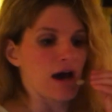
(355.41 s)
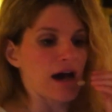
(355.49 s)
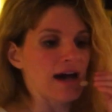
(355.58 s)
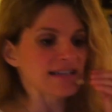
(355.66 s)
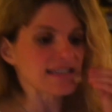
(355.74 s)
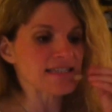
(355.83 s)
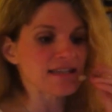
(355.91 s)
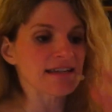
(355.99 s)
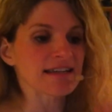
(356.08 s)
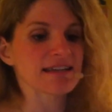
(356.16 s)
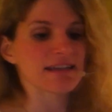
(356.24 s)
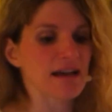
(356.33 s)
I
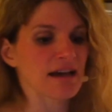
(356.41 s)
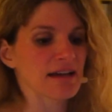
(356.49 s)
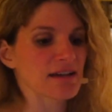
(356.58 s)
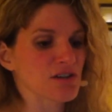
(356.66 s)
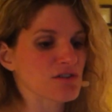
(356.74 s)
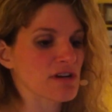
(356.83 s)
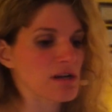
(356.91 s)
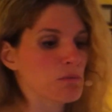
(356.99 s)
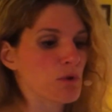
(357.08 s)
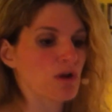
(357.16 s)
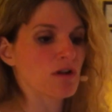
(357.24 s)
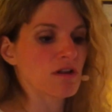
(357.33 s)
studied an
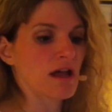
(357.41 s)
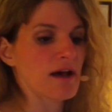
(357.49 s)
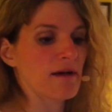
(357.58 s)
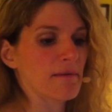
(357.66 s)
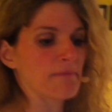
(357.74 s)
incredible